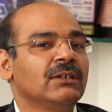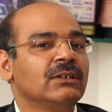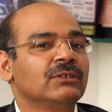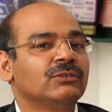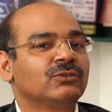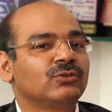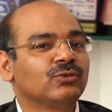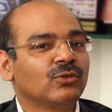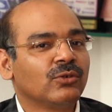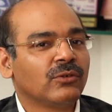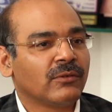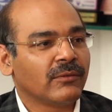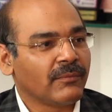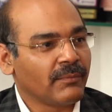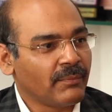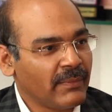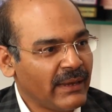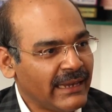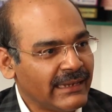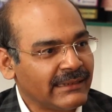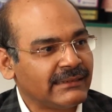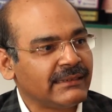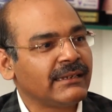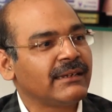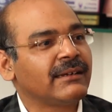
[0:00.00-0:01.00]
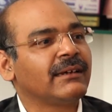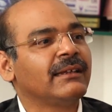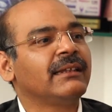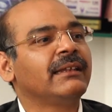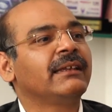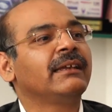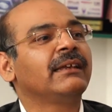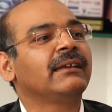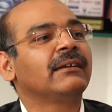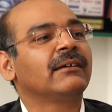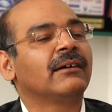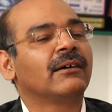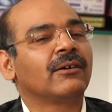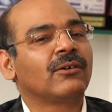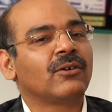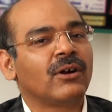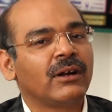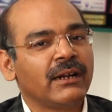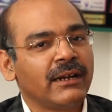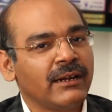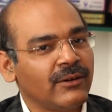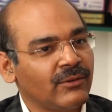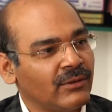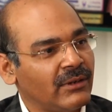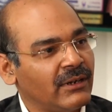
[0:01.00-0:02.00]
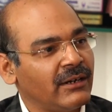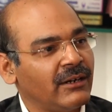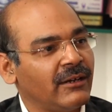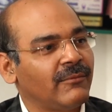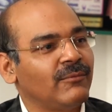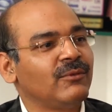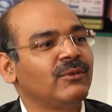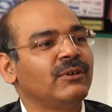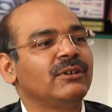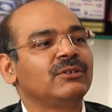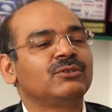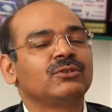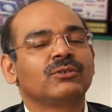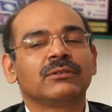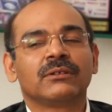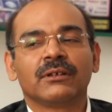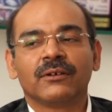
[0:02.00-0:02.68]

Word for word: So basically, according to the WHO,